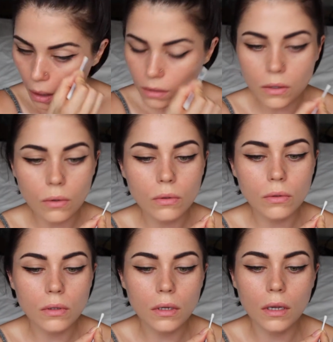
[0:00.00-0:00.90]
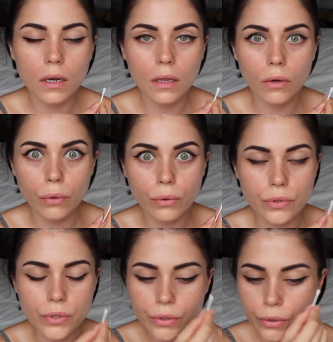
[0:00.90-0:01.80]
It's all good in the
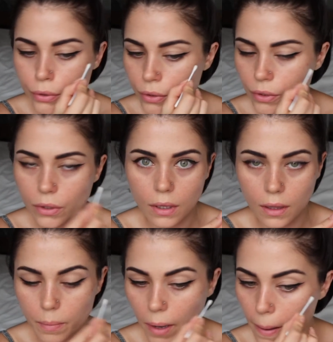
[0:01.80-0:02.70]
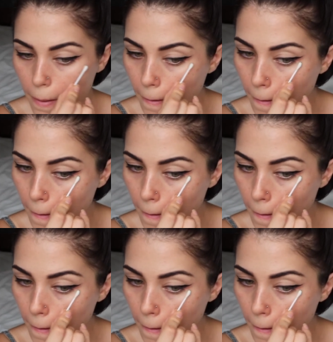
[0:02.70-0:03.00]
hood. Get the pun?